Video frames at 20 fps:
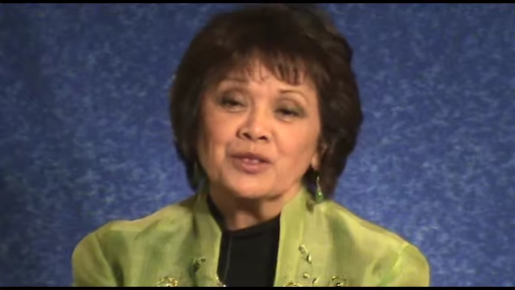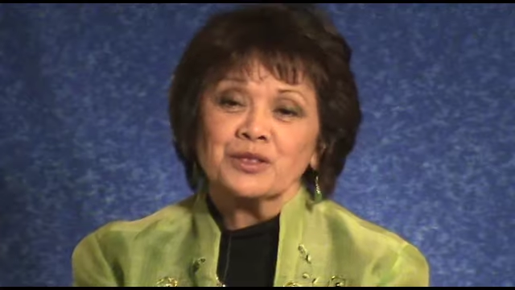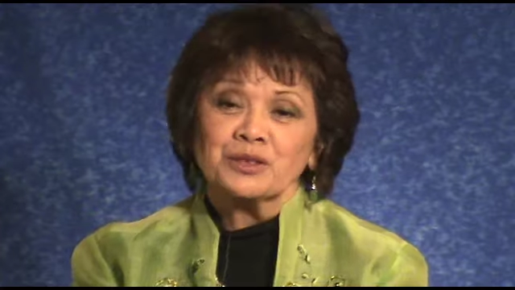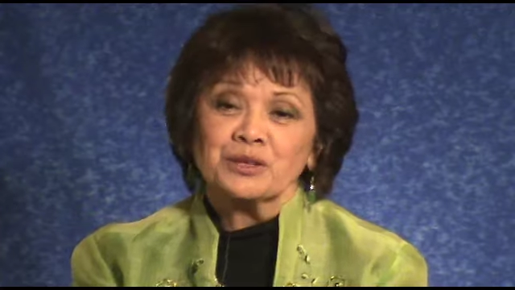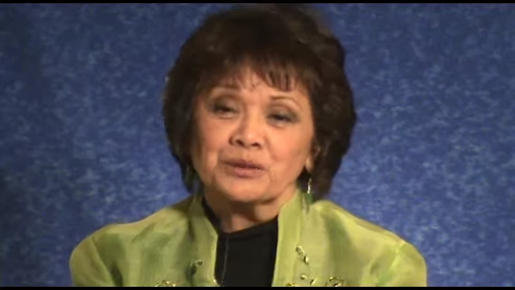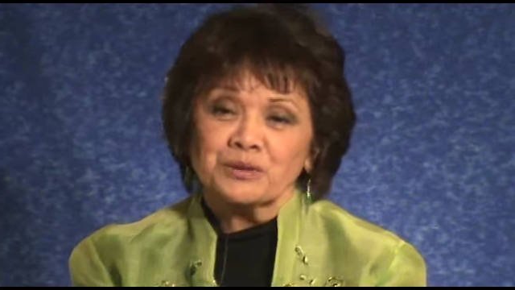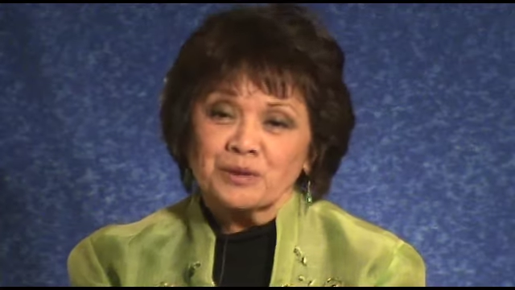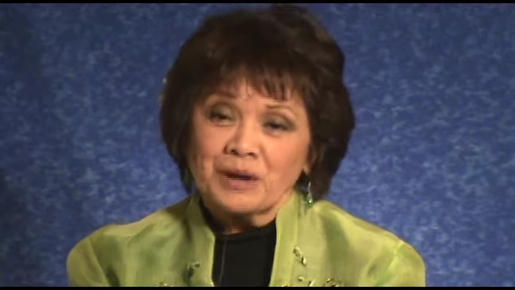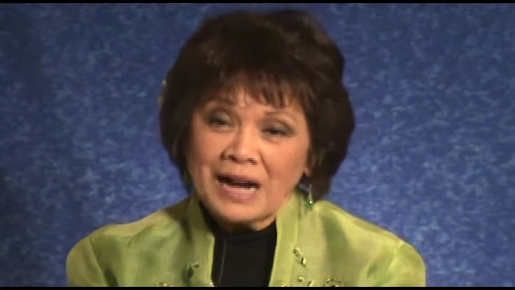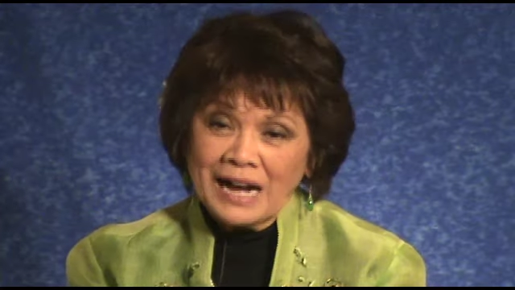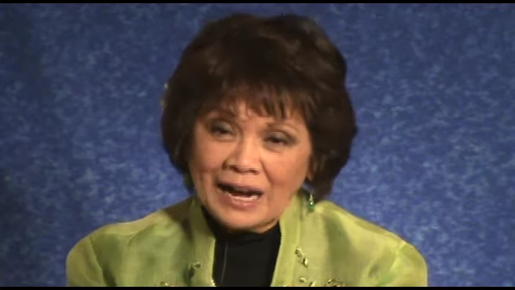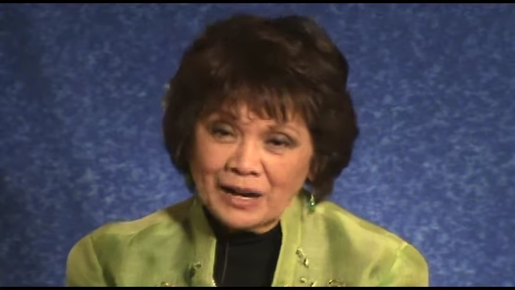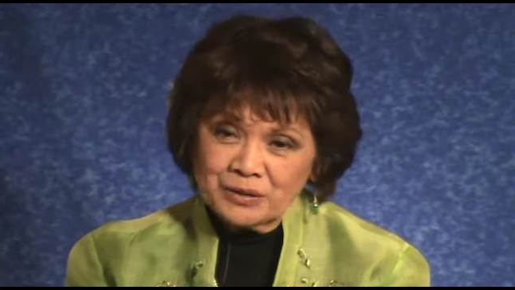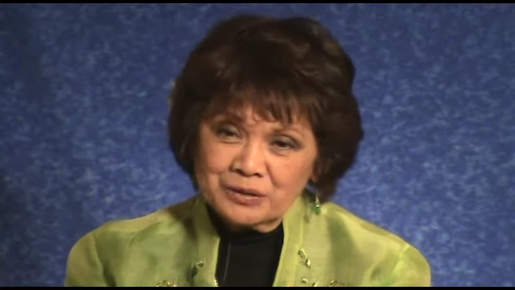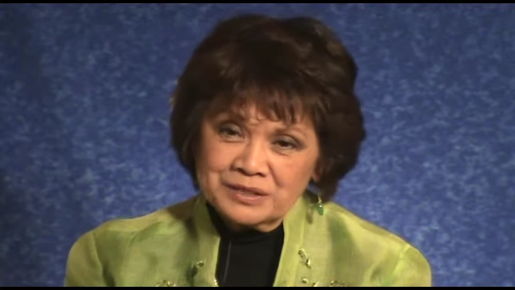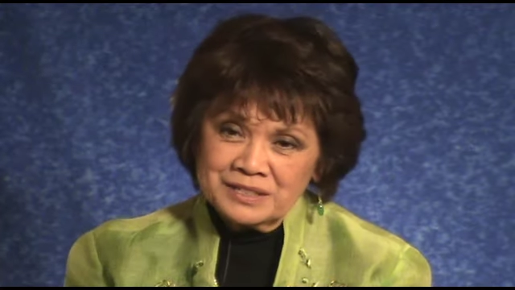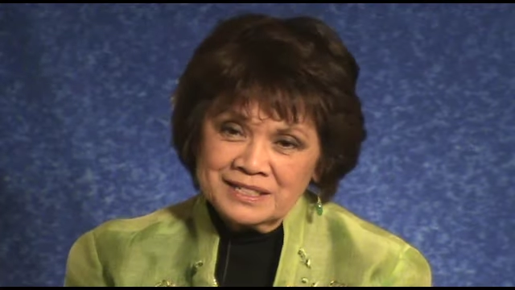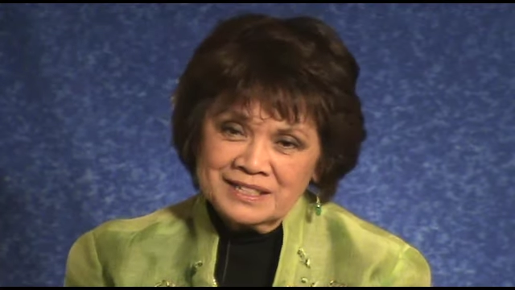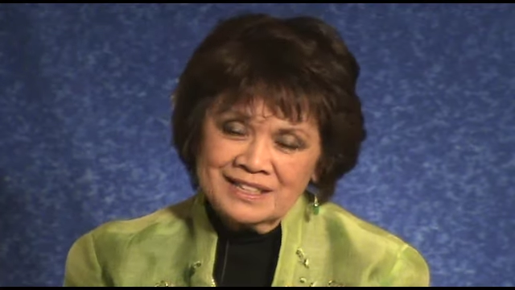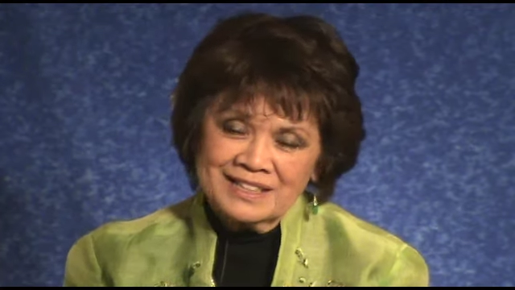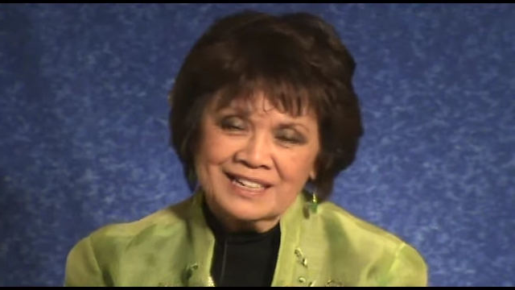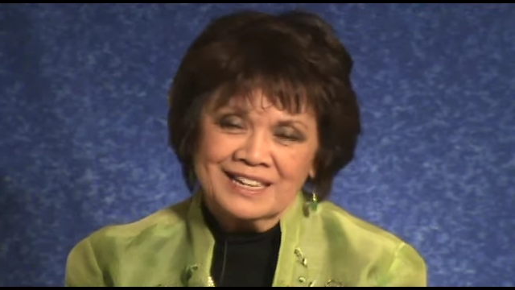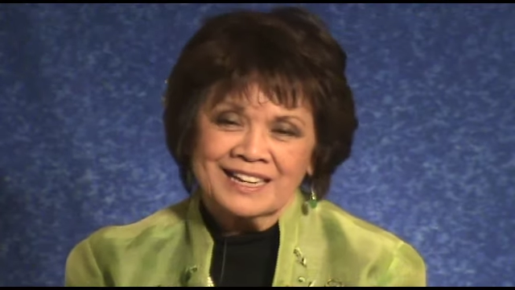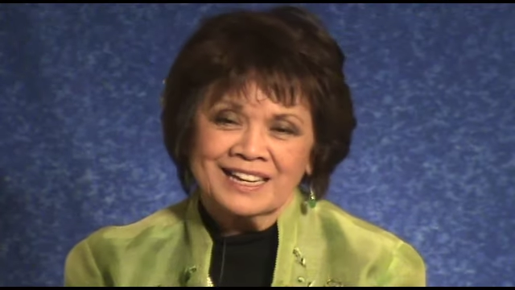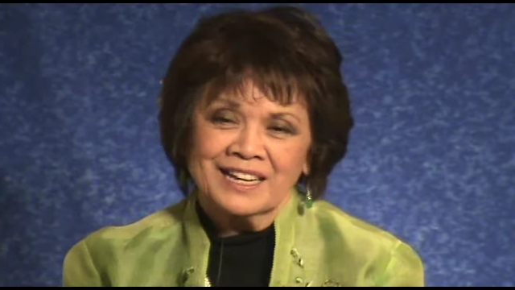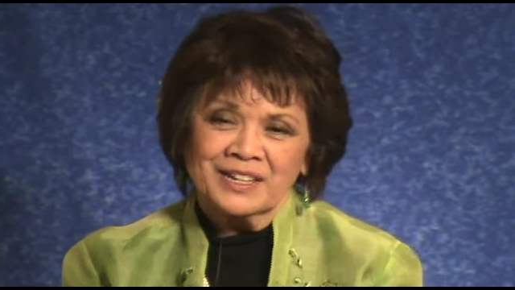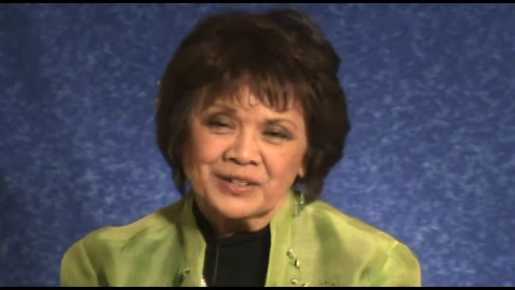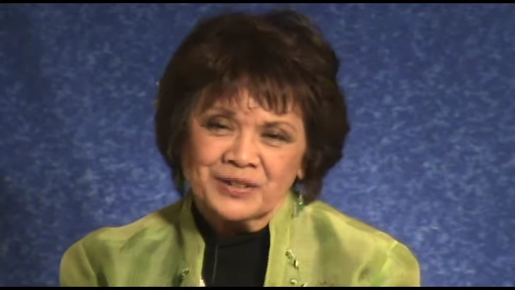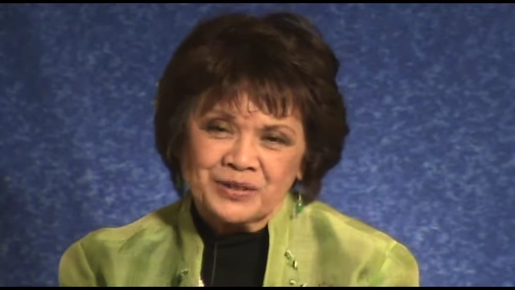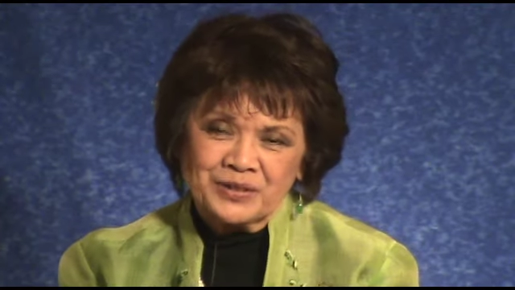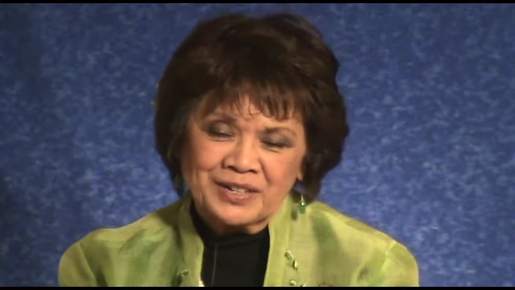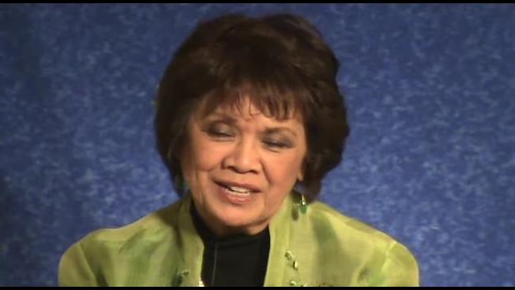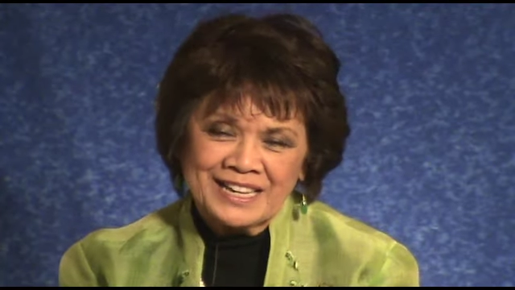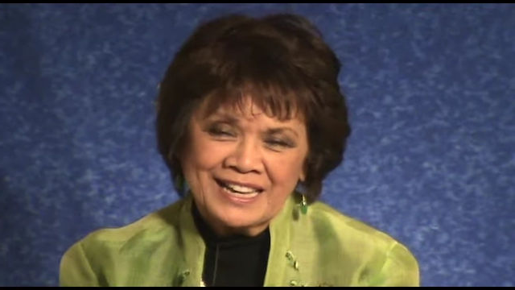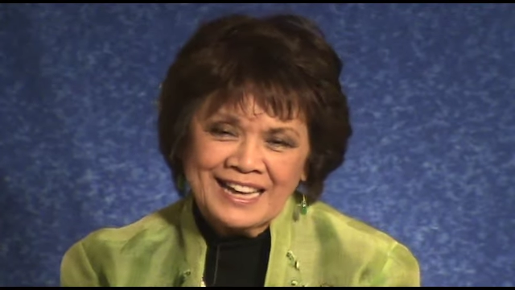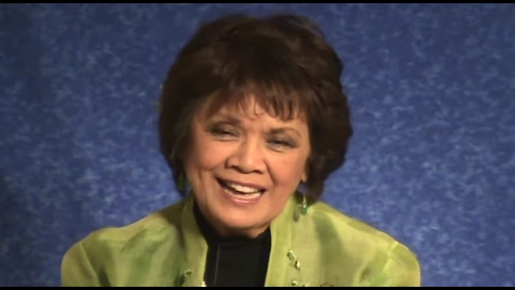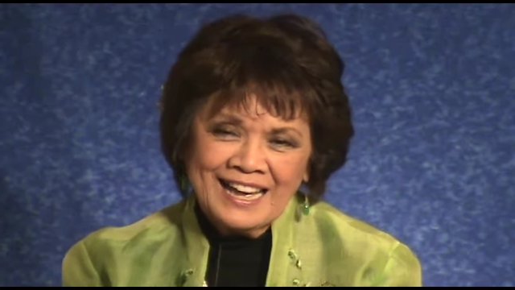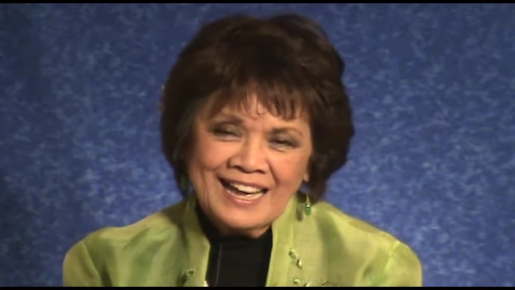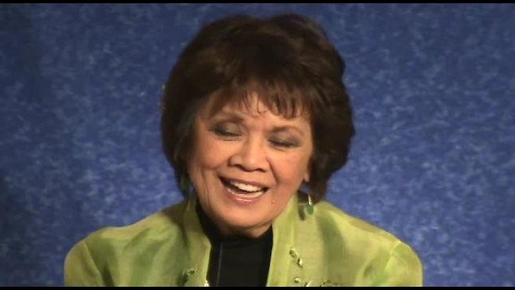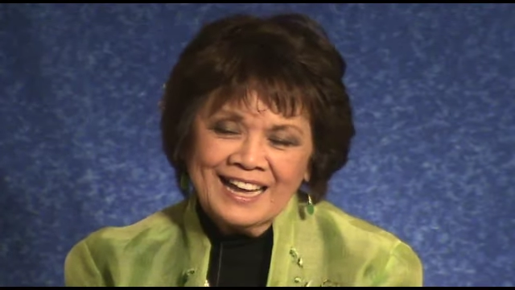throughout the country,